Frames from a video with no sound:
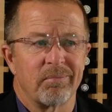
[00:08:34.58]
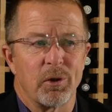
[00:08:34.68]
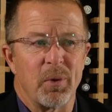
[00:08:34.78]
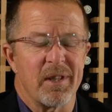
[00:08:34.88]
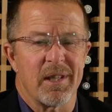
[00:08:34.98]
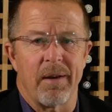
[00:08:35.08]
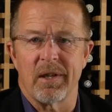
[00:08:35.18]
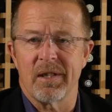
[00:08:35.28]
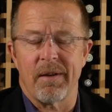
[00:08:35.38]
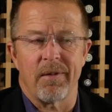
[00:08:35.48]
Between
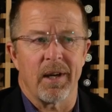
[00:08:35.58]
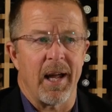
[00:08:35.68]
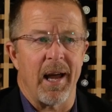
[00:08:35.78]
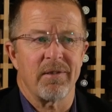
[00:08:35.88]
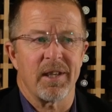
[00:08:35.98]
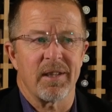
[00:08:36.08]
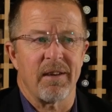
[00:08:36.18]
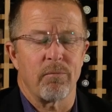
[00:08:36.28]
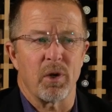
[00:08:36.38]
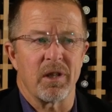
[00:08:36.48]
7 and 7.5, say
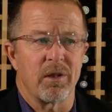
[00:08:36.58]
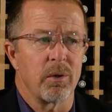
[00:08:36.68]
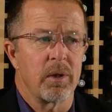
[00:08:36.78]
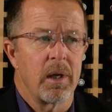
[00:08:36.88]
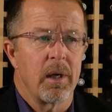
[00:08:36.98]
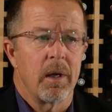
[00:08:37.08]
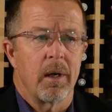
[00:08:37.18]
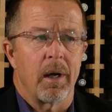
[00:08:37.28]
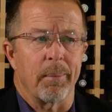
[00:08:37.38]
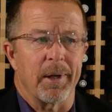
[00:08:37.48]
7.2.
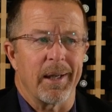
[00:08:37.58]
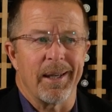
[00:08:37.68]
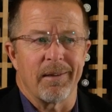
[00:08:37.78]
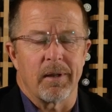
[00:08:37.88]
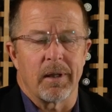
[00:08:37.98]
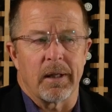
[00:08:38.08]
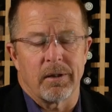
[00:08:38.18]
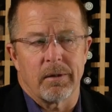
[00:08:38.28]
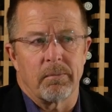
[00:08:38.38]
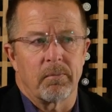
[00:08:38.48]
I mean, again,
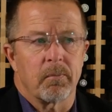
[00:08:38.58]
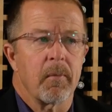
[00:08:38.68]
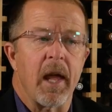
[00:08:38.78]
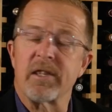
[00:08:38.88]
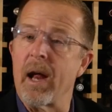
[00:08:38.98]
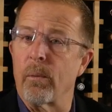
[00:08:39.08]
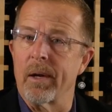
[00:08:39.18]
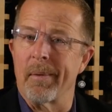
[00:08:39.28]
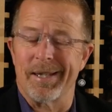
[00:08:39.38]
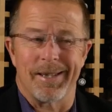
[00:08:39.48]
it's not
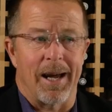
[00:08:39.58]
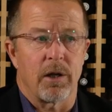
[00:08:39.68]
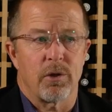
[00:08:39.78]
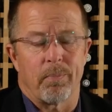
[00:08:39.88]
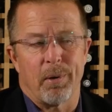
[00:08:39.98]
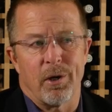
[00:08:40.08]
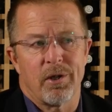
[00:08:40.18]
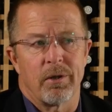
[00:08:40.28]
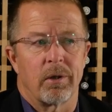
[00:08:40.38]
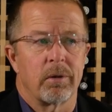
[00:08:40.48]
really my style, so
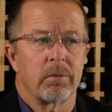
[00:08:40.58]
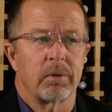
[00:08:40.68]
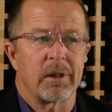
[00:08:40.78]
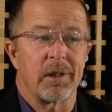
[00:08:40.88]
personal